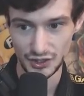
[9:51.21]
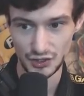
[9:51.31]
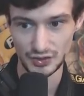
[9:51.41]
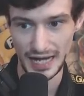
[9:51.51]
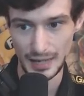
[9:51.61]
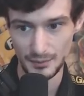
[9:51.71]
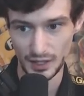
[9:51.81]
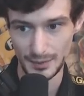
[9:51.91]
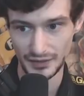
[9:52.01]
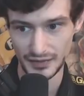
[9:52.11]
crap
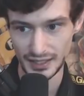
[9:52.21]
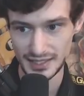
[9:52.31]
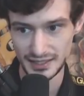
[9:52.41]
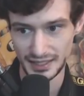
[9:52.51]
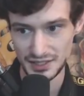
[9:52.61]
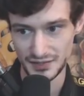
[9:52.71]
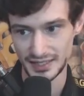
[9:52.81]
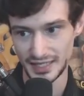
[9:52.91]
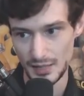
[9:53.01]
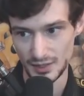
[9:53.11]
about the ins and outs of the
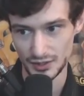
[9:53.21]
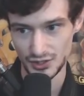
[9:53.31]
game and are